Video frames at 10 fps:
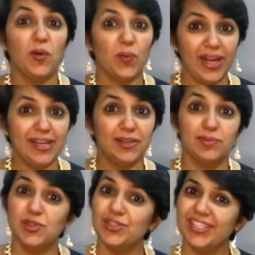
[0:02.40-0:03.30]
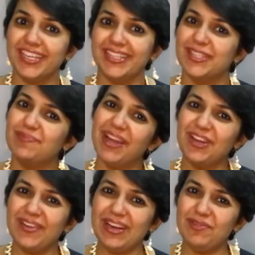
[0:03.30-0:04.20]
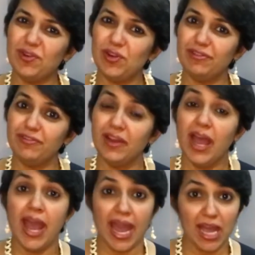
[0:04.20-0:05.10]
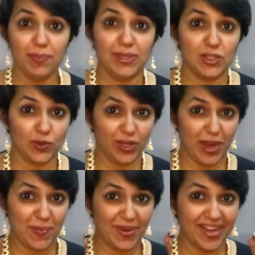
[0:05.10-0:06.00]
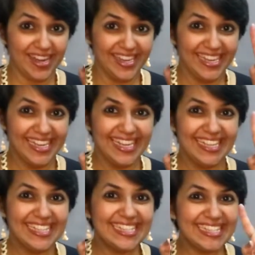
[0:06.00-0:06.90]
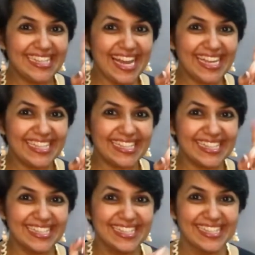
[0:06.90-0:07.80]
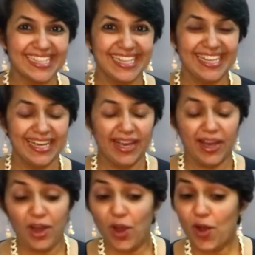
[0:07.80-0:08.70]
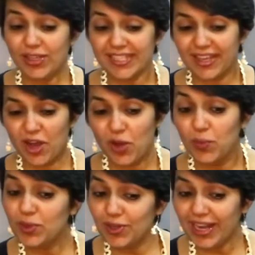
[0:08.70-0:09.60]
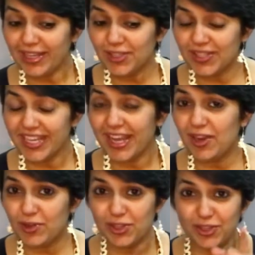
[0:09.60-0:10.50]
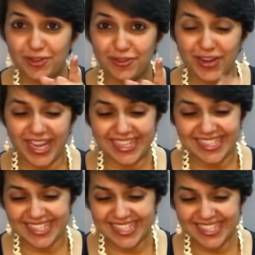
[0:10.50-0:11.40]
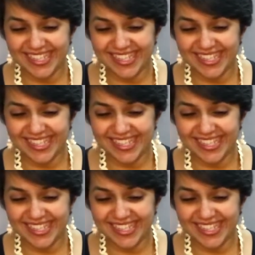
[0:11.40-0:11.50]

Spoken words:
Welcome to Tales by Green Wolf, episode number 6. Oscar, would you like to say hello to your friends?